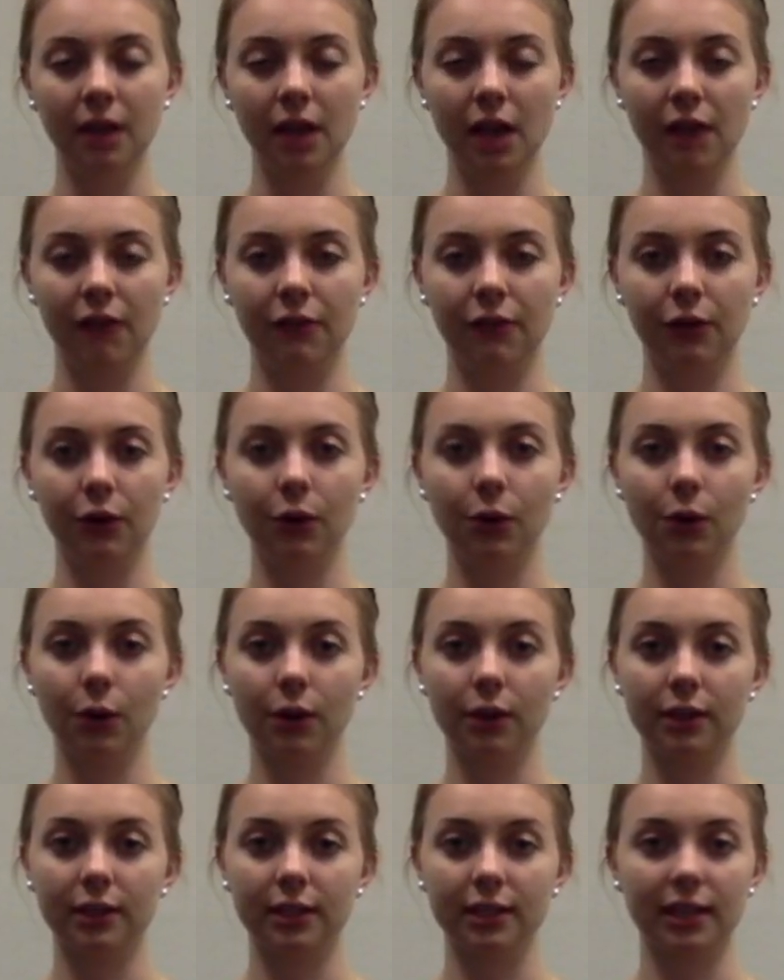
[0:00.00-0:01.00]
If your
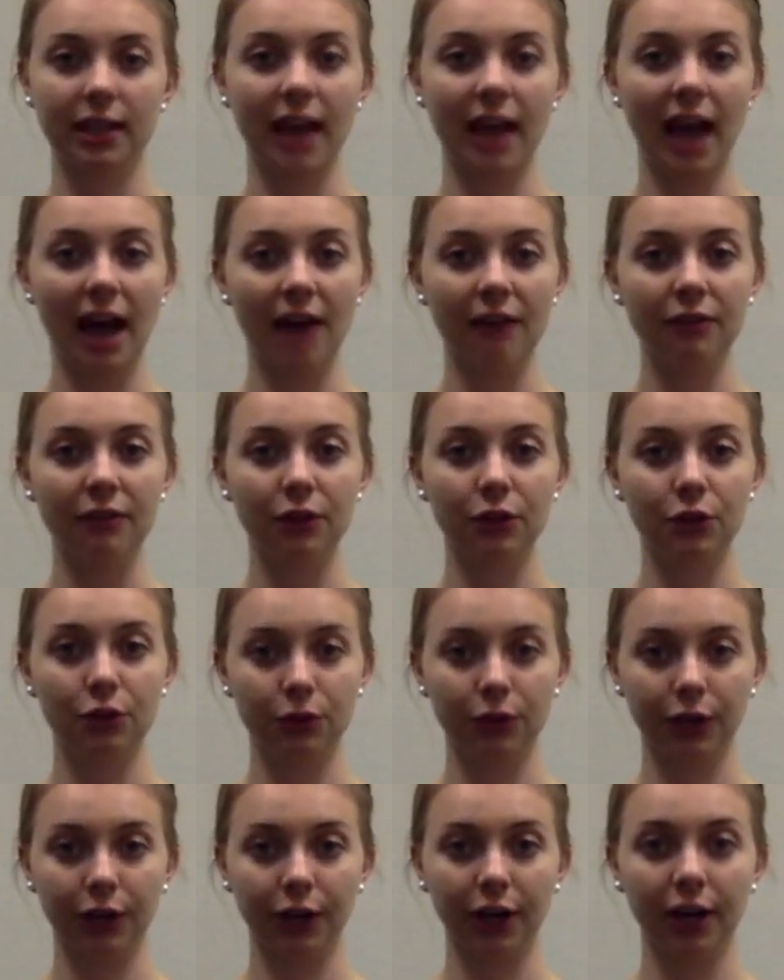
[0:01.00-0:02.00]
horn doesn't have a
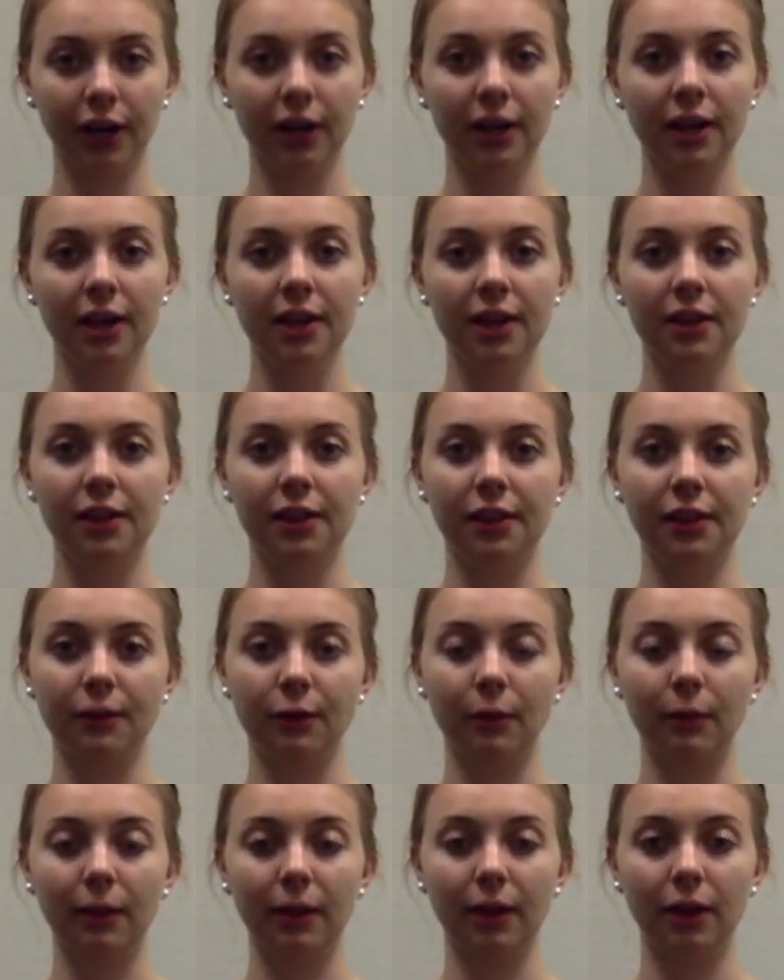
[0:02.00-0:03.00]
trigger, then there
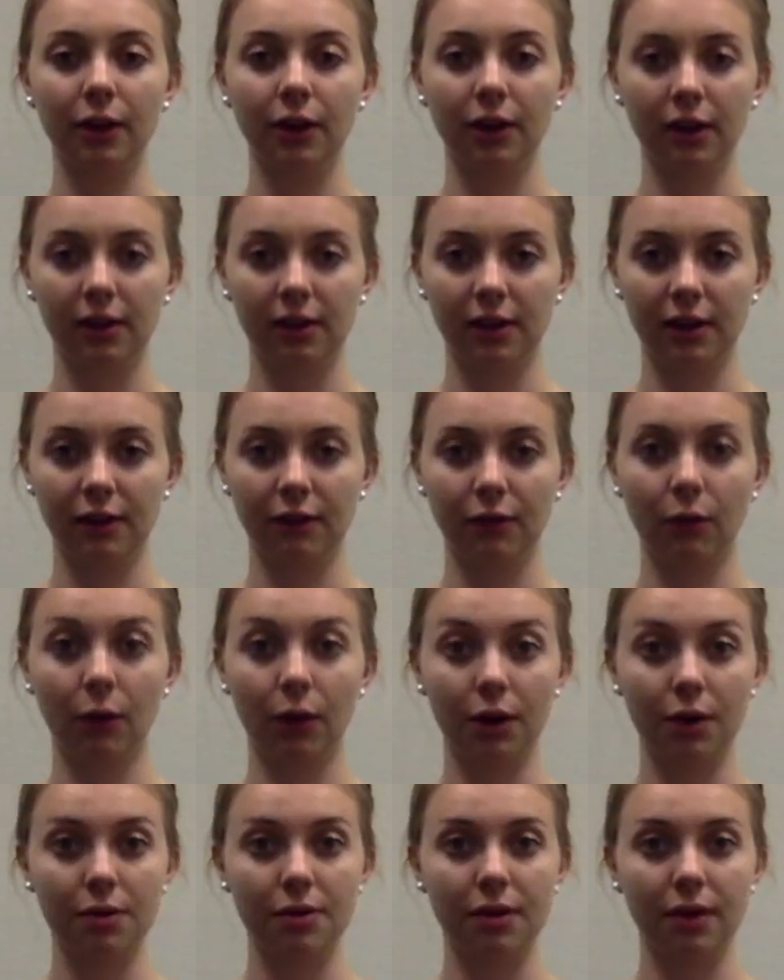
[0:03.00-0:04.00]
will be a hook there
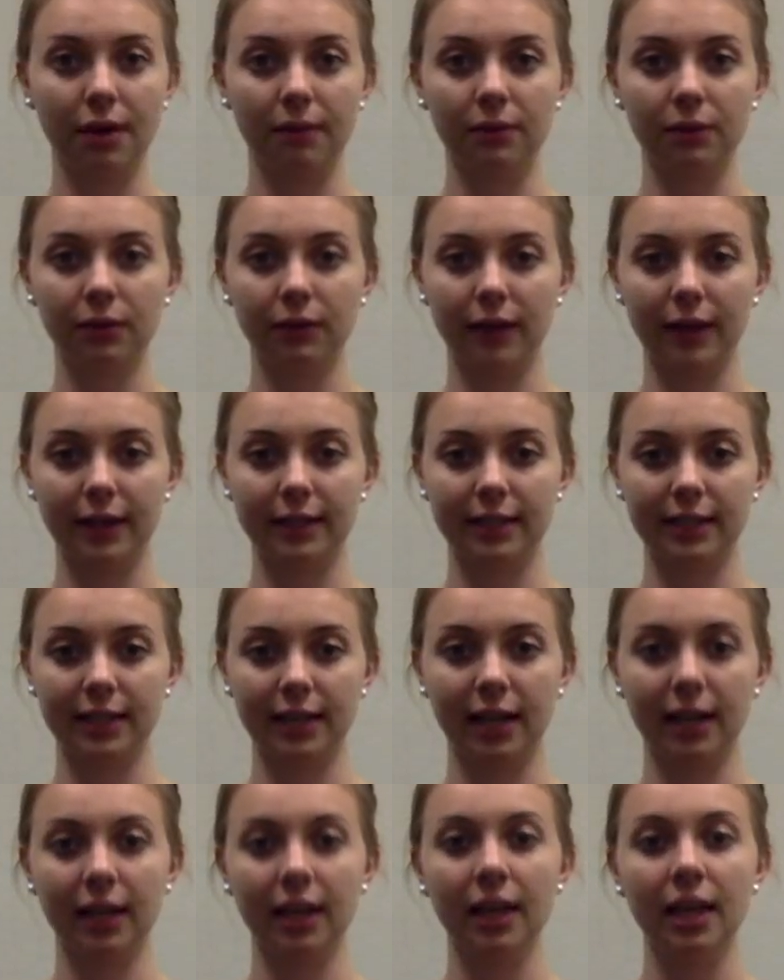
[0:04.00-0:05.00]
for your thumb to rest
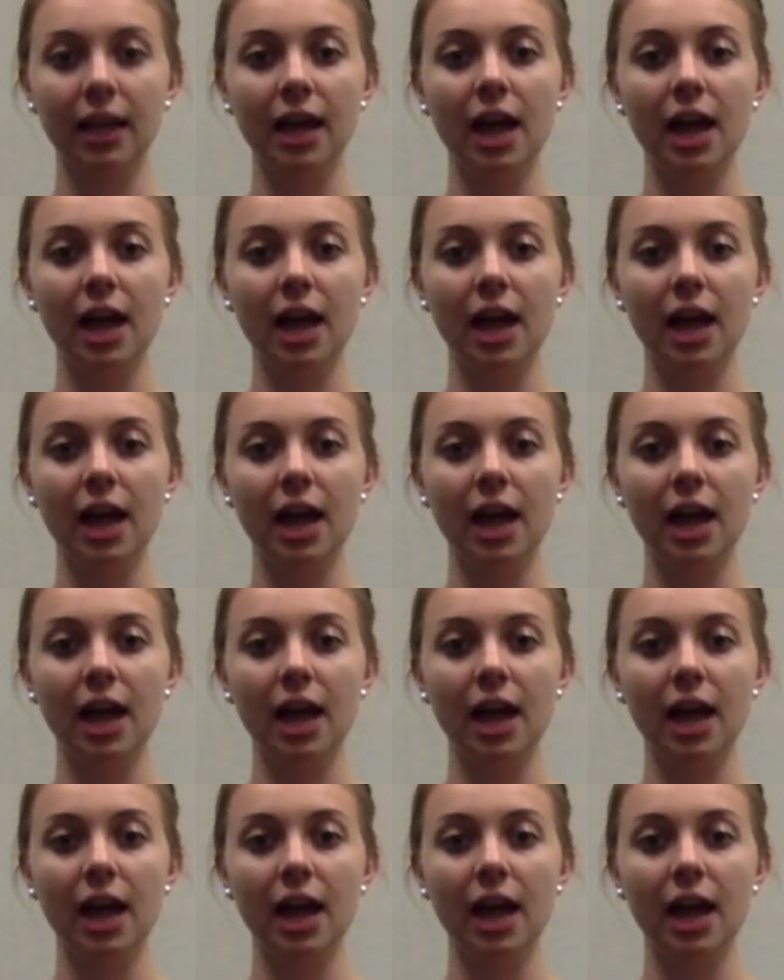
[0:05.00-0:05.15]
in,